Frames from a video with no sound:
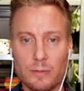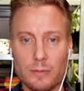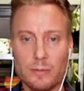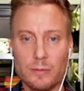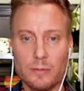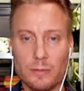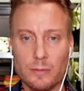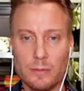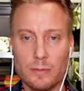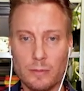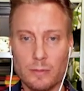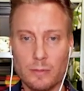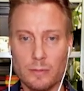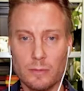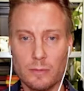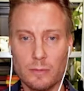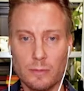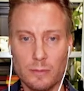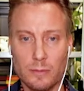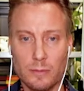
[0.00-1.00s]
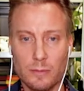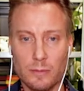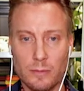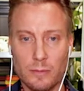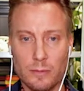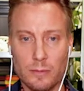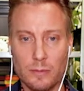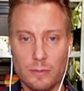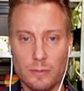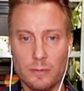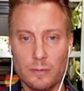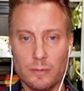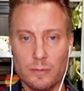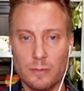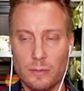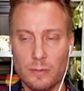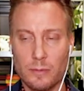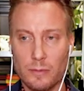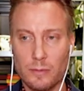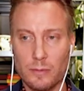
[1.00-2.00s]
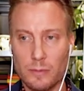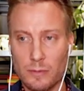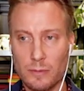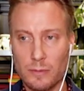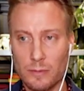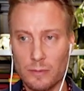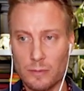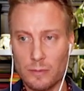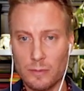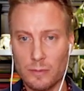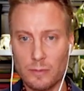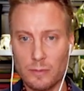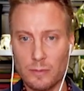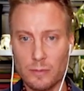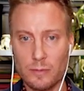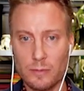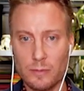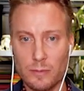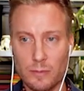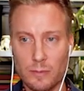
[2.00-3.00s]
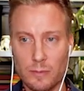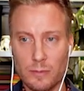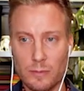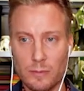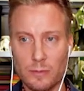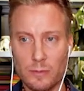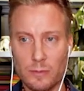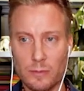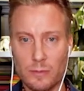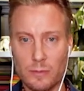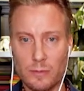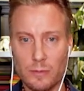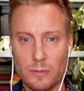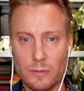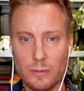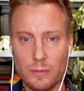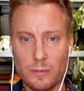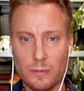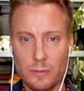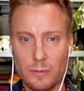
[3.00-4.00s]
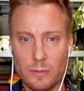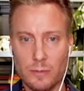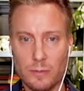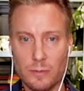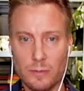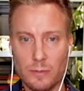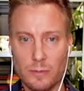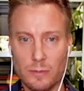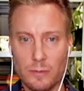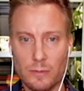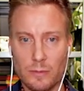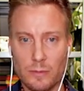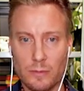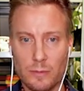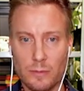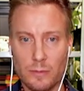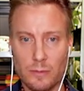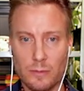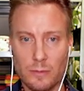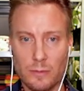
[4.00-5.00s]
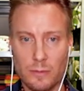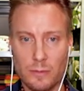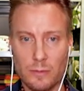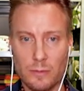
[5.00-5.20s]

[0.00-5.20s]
No words are spoken by the person on screen.